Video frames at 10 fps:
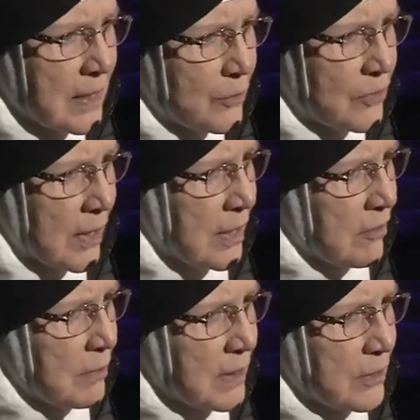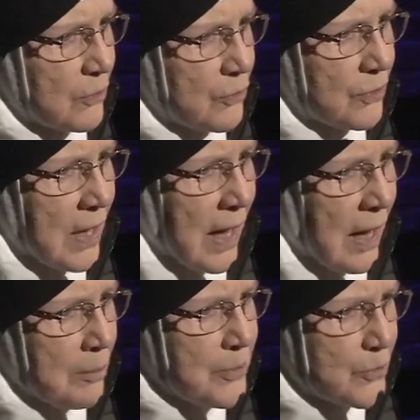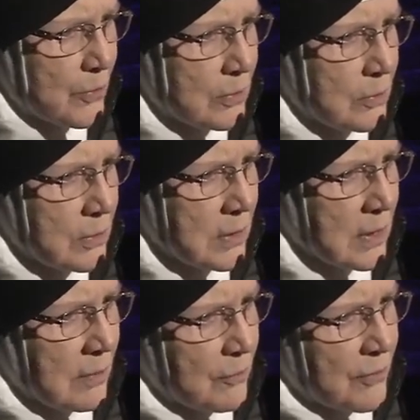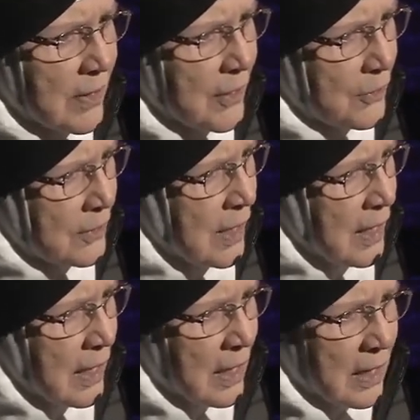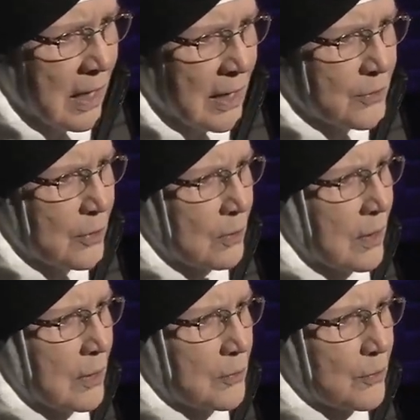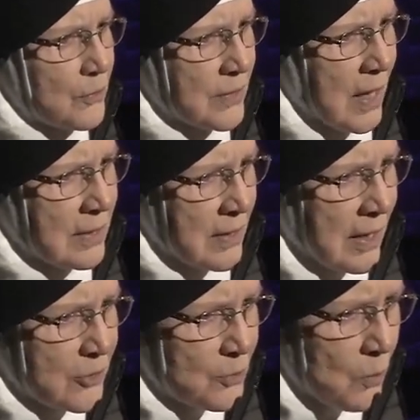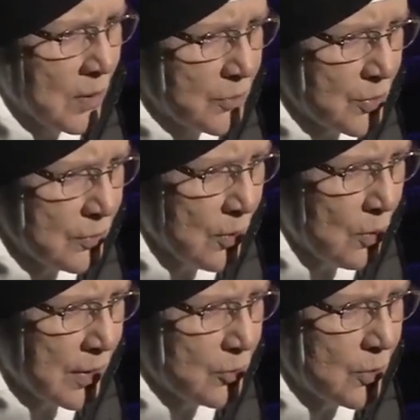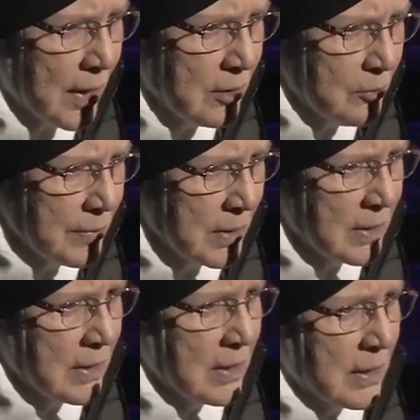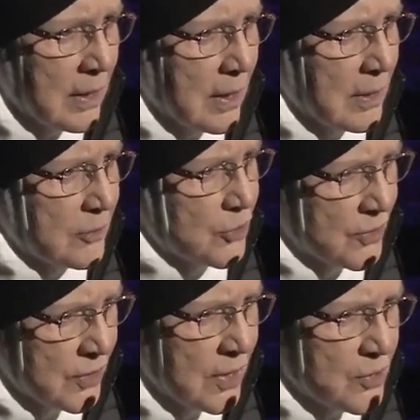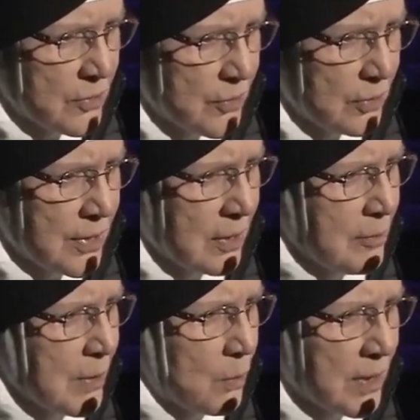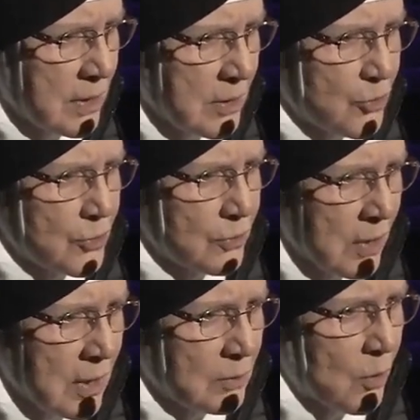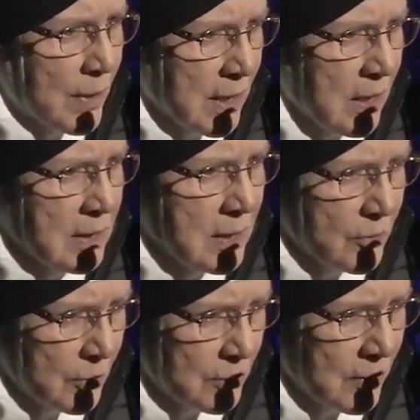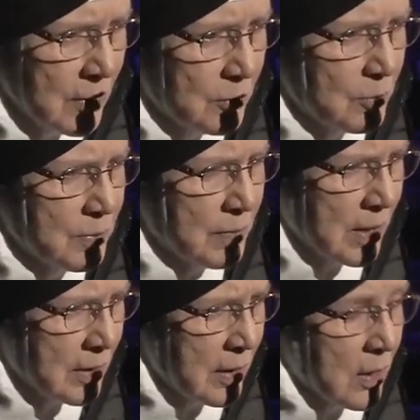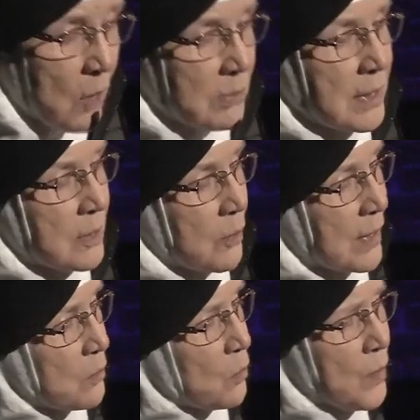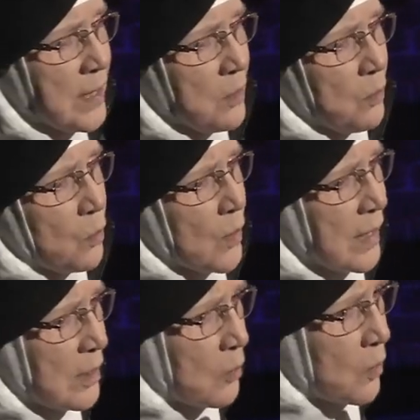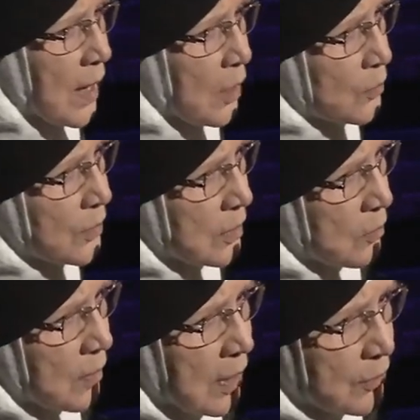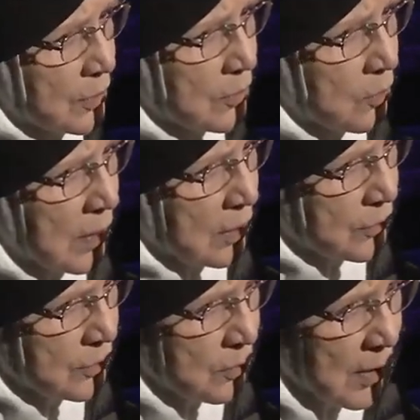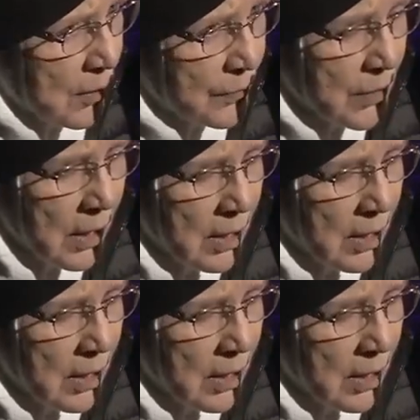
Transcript: inside of me is absolutely on fire. I don't understand that. I just want to know, can you help me?" And she said, "Yes, if you'll tell me what it is you're going on in you. You've got it." Well, anyway, we went around and around and around and around